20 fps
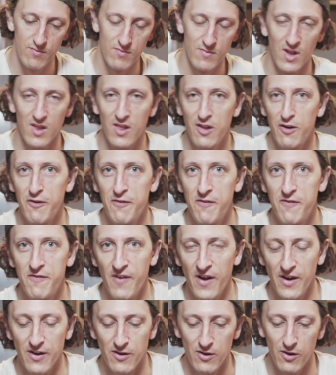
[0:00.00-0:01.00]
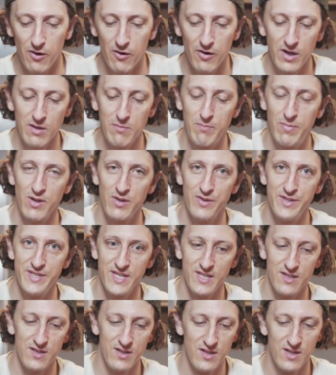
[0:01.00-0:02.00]
little funnel already built
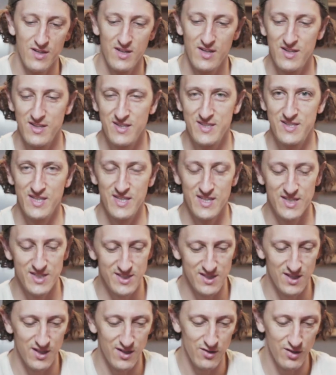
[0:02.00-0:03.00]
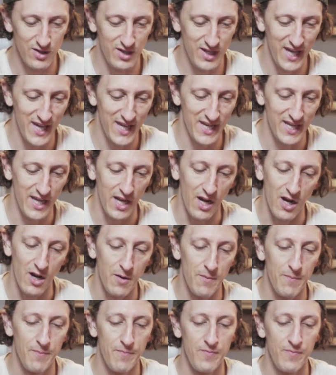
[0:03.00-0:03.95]
in to this little kit here.